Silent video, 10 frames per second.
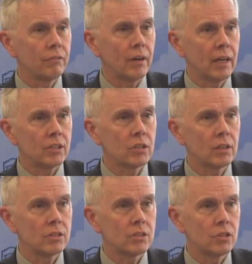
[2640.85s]

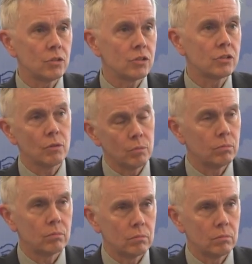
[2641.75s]
financial institutions, so